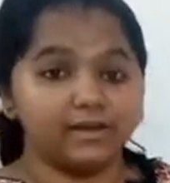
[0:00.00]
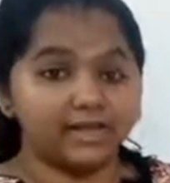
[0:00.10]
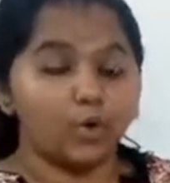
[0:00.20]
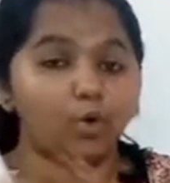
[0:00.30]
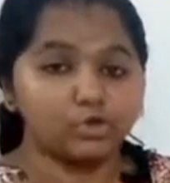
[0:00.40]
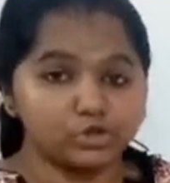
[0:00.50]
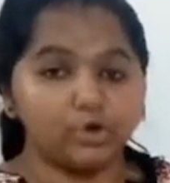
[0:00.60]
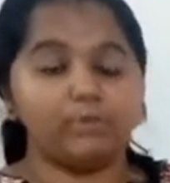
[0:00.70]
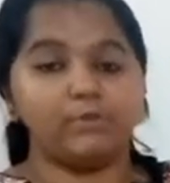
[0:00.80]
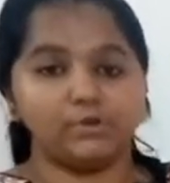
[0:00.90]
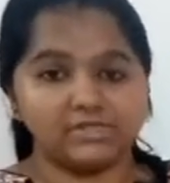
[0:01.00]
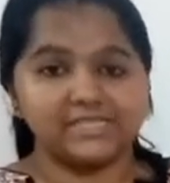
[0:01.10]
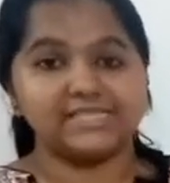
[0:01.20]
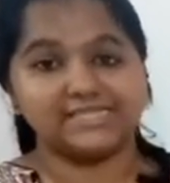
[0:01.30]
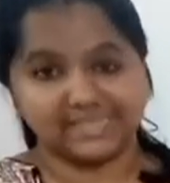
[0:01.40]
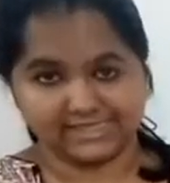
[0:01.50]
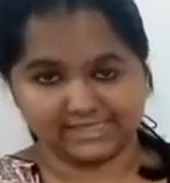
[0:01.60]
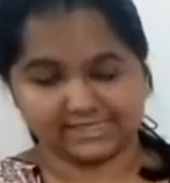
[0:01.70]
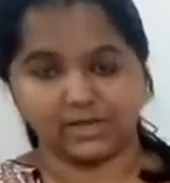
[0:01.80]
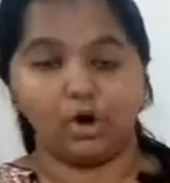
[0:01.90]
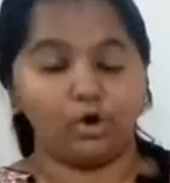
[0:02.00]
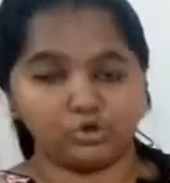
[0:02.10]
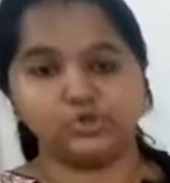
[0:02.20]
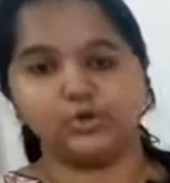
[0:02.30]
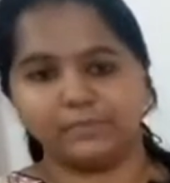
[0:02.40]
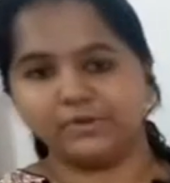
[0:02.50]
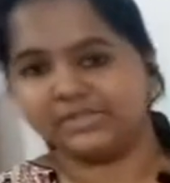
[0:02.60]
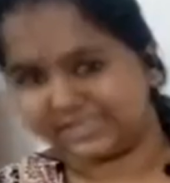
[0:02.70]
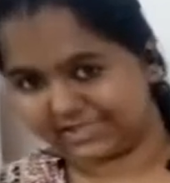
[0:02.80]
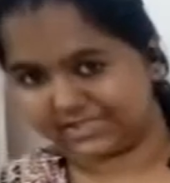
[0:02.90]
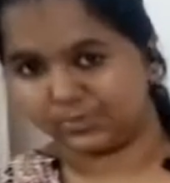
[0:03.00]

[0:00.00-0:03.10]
autoimmunity diseases, autoimmune disease,